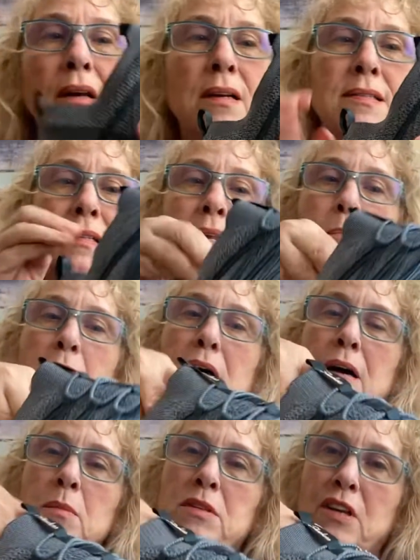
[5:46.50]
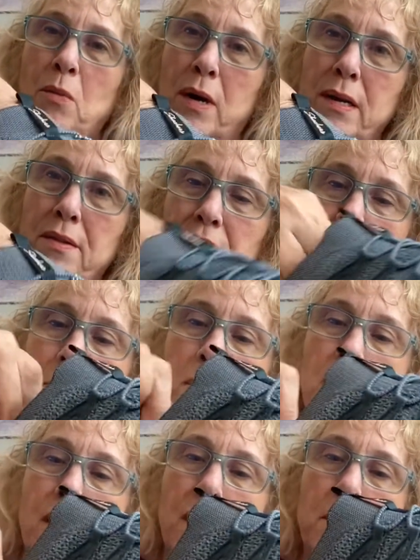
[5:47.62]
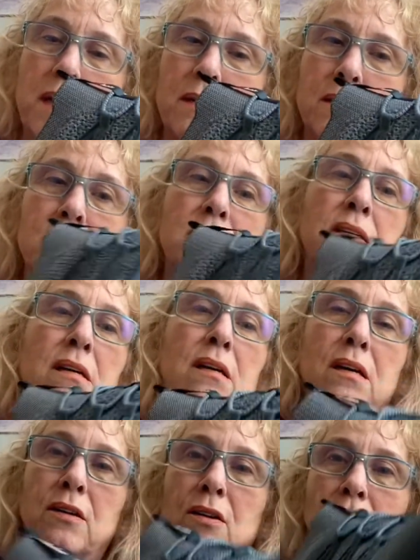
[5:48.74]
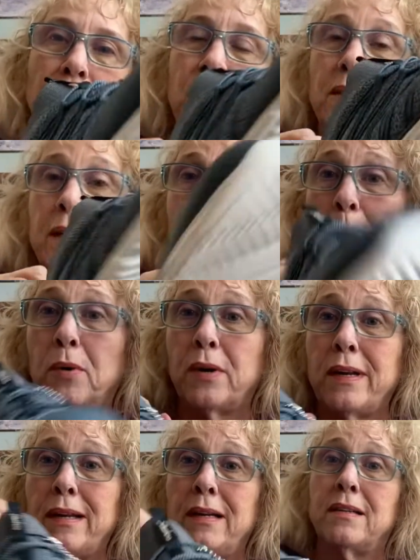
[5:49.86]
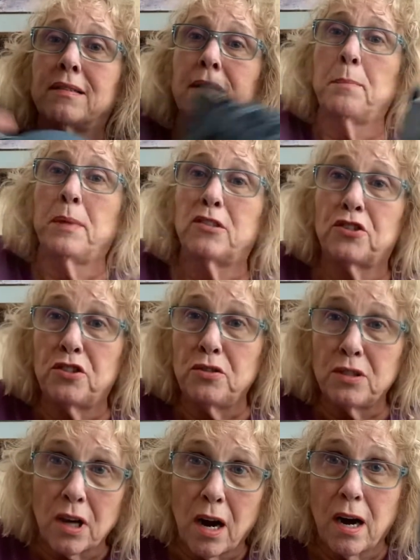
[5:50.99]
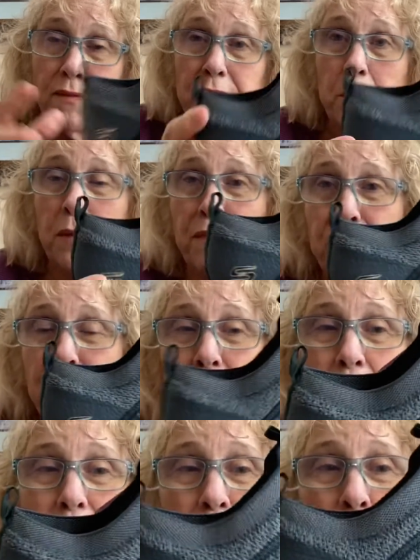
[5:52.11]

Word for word: Slip on, which I wanted slip on because, uh, you know, if you're at the airport and you slip your shoes off, and I prefer to